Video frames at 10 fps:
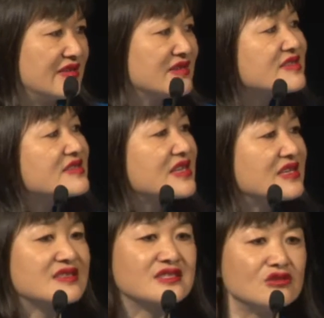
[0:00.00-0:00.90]
This city
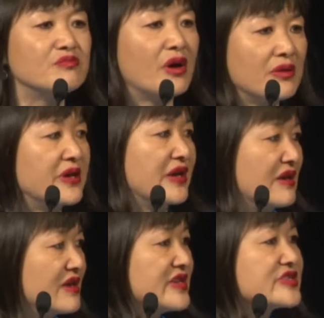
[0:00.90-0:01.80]
is still popping.
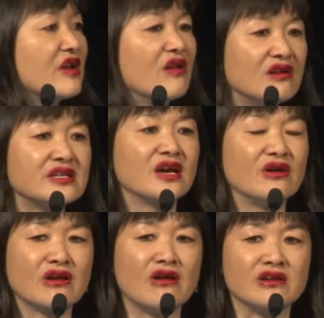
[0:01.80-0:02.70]
There's a lot
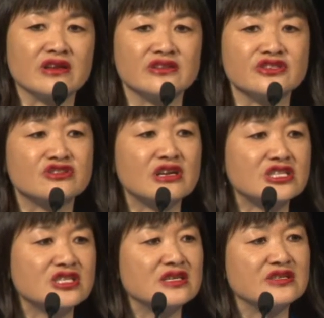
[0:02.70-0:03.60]
going on.
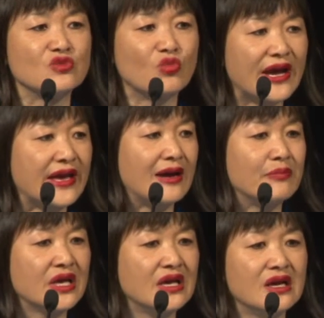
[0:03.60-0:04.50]
Construction is way
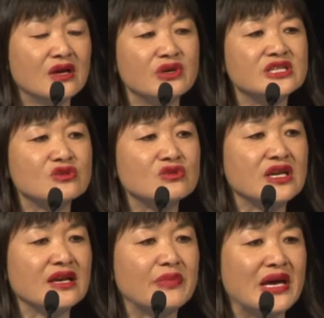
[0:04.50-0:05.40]
up. We're
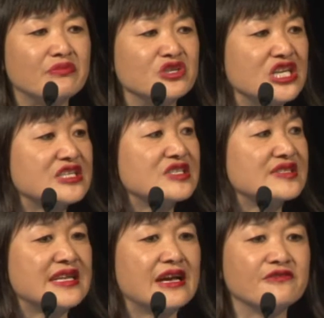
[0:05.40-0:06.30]
talking about
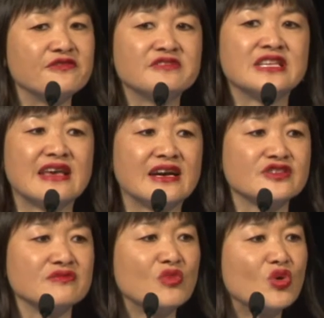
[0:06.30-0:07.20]
projections now of
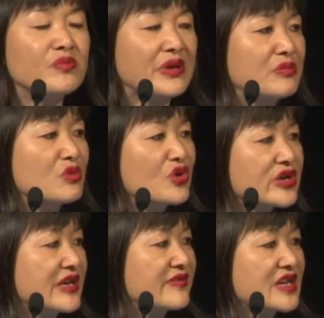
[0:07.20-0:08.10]
50,000 more people
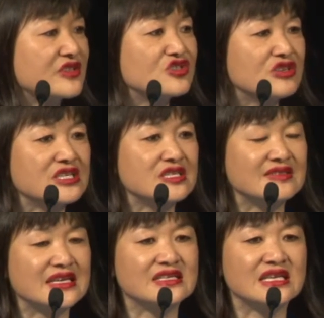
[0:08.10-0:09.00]
working in the construction
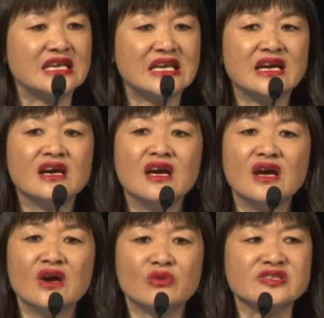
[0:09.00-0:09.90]
sector here.
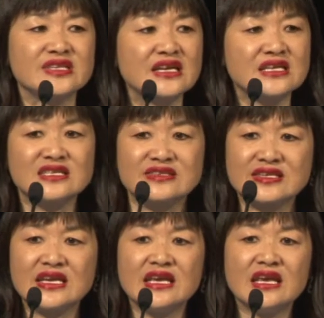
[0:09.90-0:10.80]
We're starting to
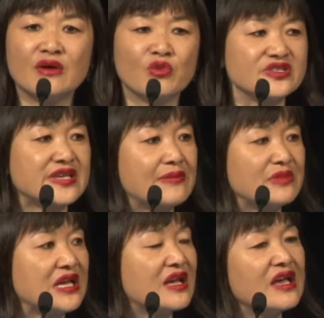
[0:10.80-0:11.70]
see what's
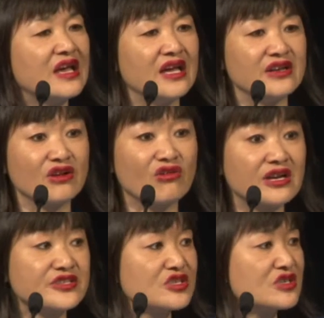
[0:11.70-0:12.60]
happening in
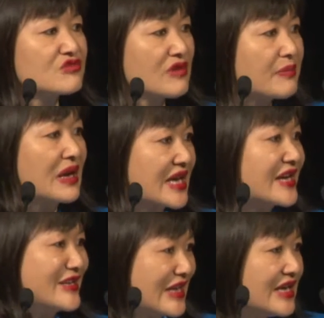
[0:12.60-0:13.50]
Christchurch
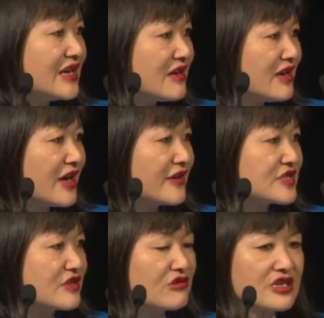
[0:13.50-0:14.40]
replicated here
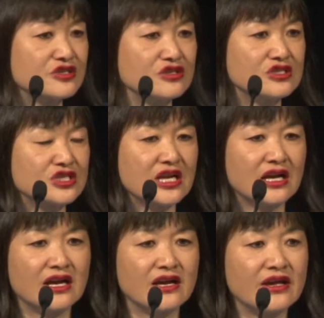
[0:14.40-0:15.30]
after the Christchurch
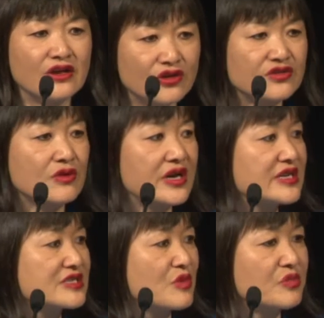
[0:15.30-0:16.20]

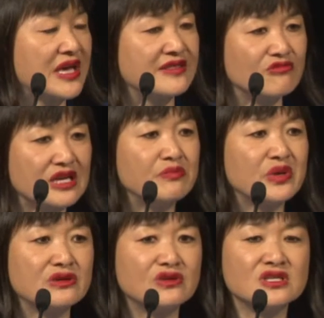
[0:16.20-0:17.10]
earthquakes, when we had the
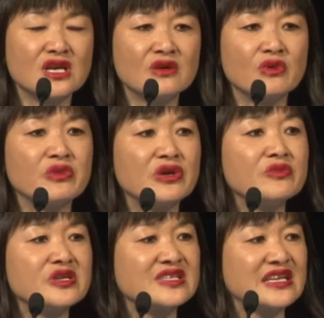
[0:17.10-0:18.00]
rebuild, when we
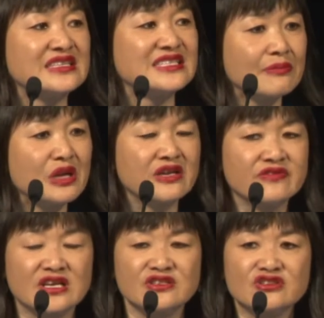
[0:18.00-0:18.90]
almost had a doubling of
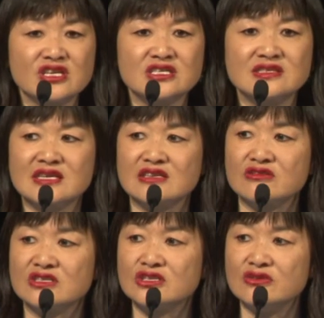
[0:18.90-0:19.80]
the construction sector
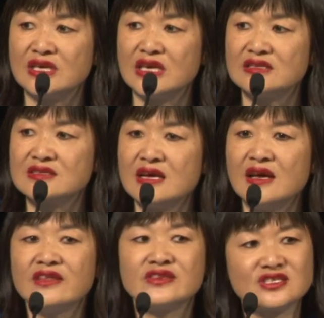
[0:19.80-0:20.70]
in 2 years.
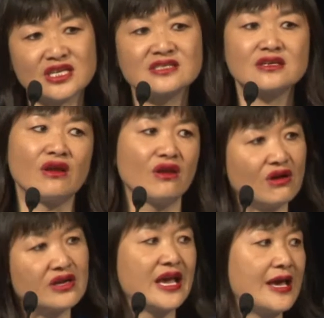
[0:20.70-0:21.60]
There's just a
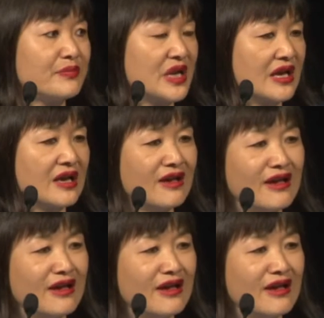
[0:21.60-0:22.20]
lot happening.